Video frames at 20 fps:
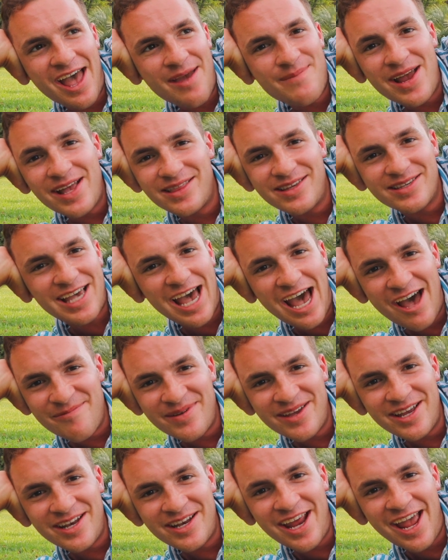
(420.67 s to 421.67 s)
I made this
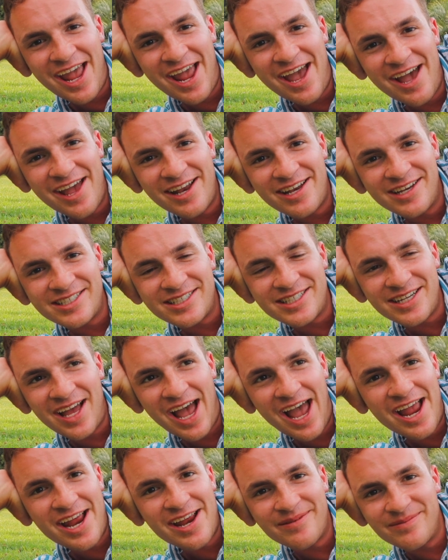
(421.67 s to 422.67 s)
happen and
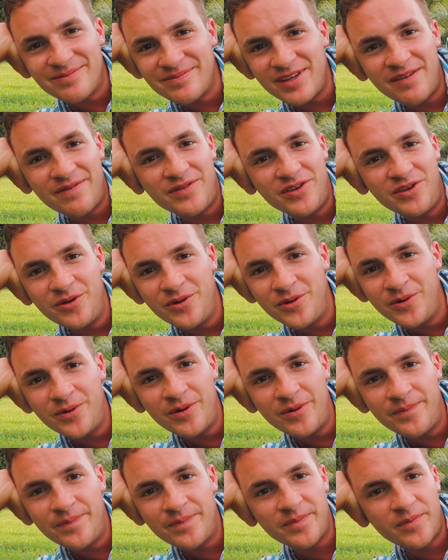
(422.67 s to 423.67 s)
I if
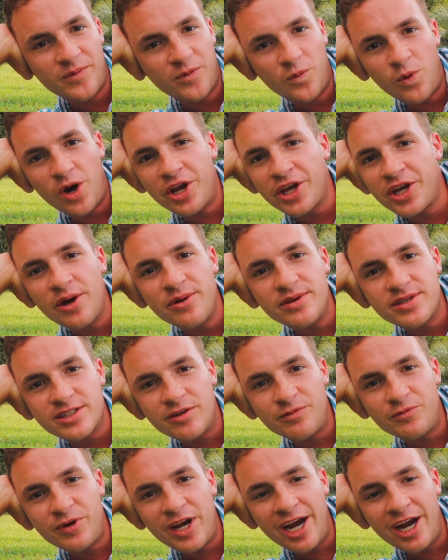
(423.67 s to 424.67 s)
you want to go
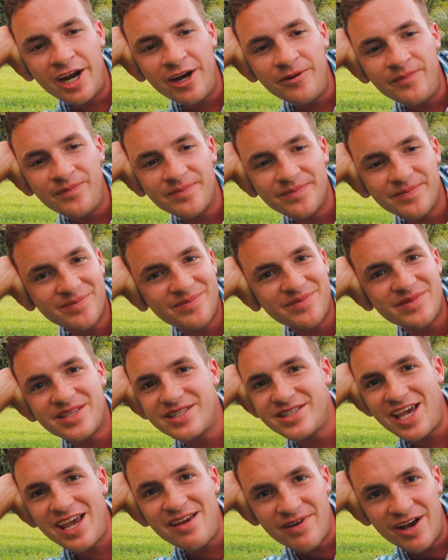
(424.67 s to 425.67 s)
somewhere,
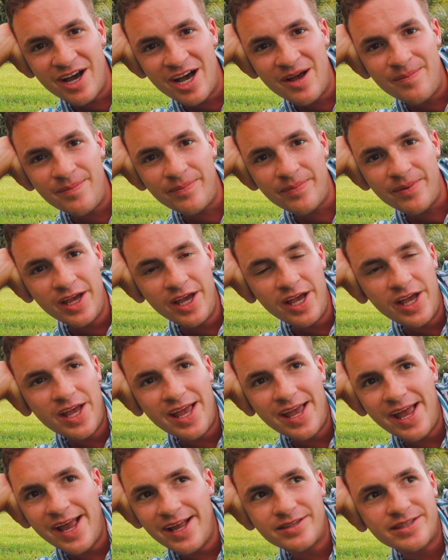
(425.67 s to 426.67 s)
save up.
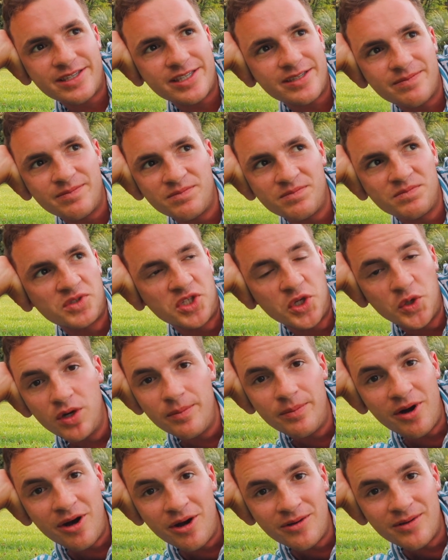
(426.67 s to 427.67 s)
It's
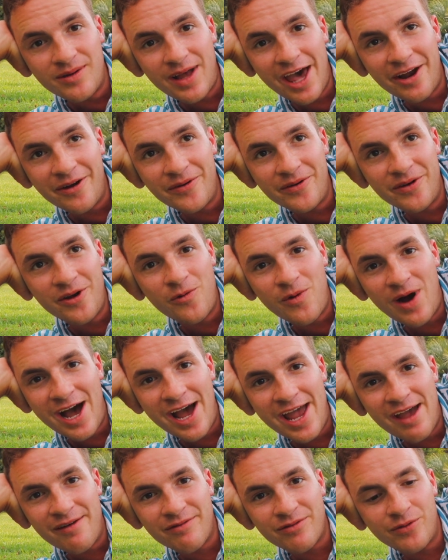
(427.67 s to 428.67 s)
doable. I don't know
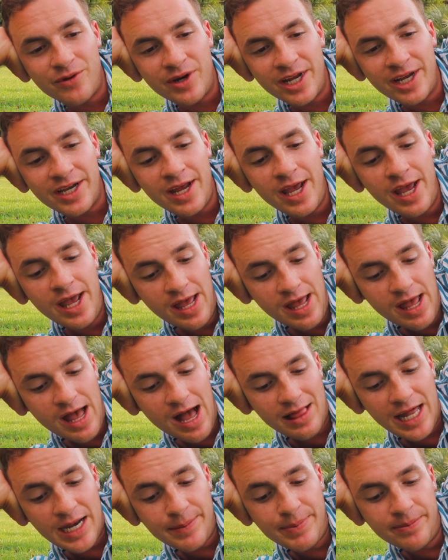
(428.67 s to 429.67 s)
why everyone,
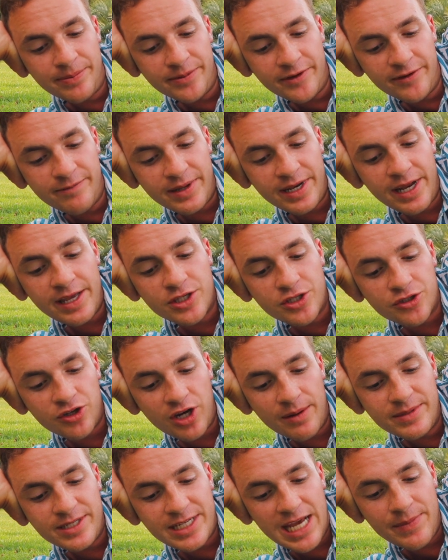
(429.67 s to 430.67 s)
a lot of people have been
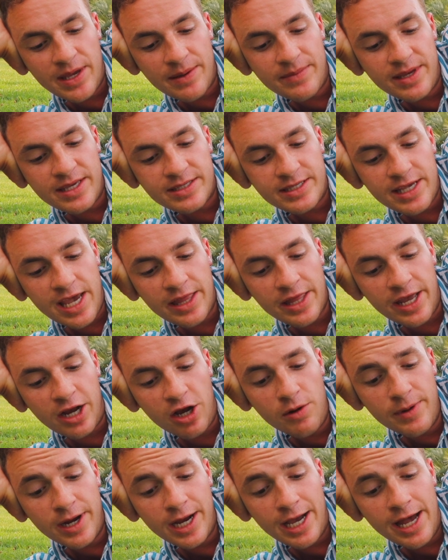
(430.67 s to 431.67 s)
Instagram DMing me saying like,
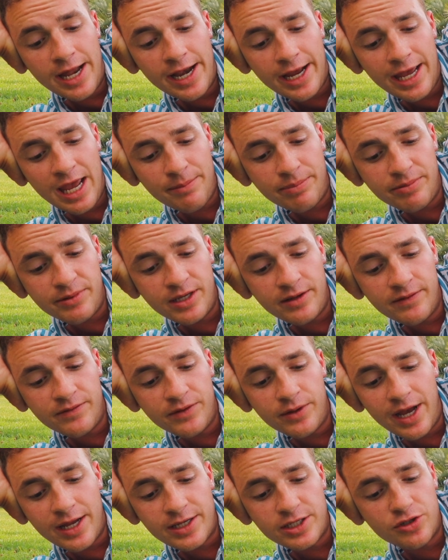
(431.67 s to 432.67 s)
oh my god, I can't believe
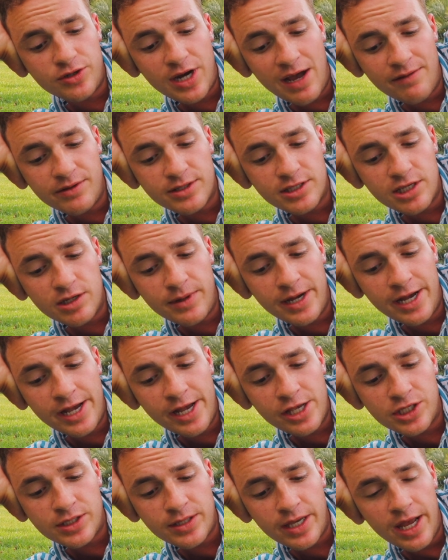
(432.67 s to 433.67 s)
you got to travel so
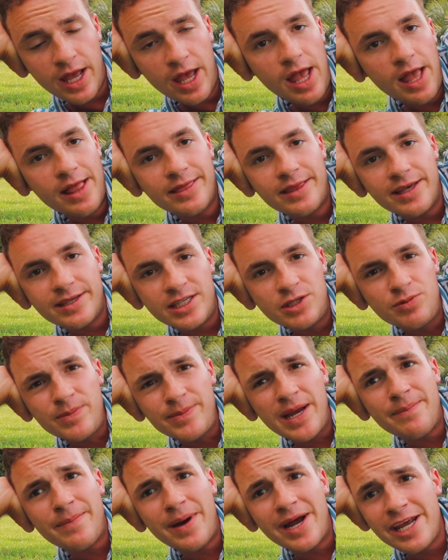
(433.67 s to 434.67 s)
much. Like, this is where
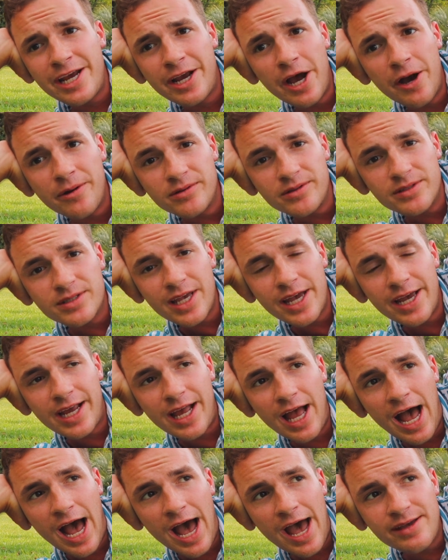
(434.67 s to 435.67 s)
my money goes. Like,
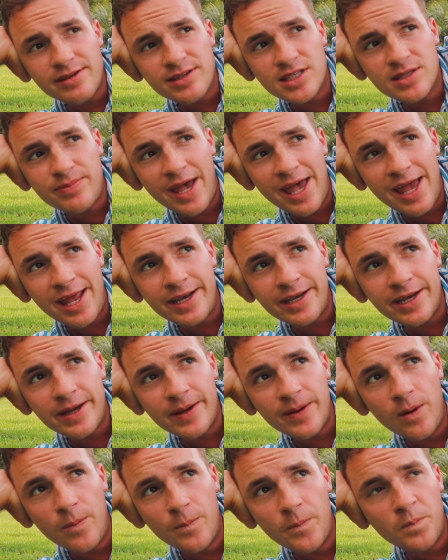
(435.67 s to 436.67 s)
I spend
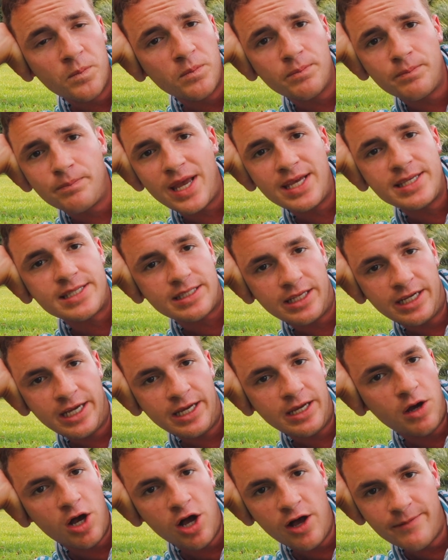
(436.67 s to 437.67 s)

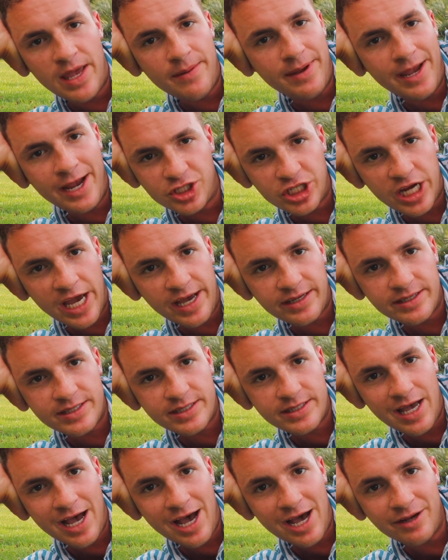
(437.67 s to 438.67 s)
basically all my
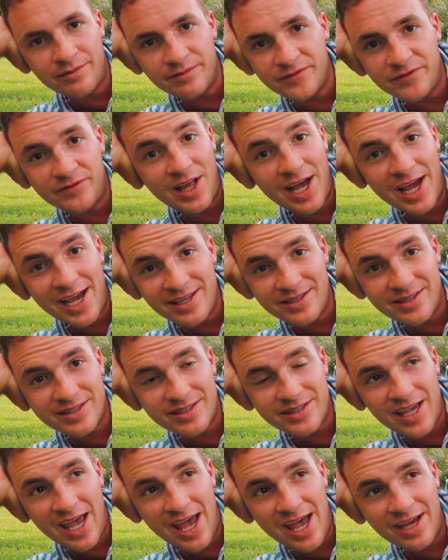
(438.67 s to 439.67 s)
paychecks on
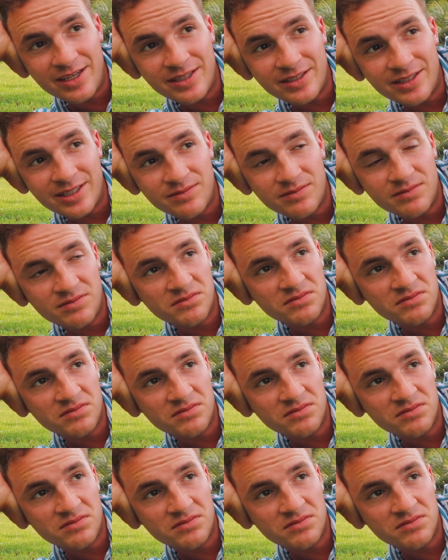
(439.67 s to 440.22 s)
flights and